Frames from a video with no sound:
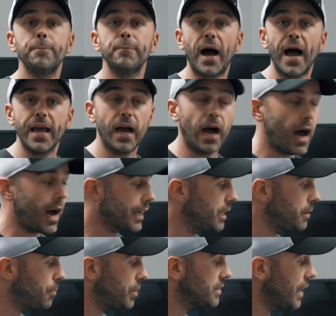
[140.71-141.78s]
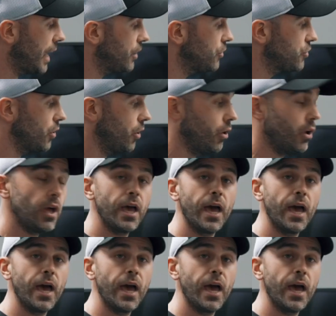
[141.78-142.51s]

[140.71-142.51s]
my hockey potential.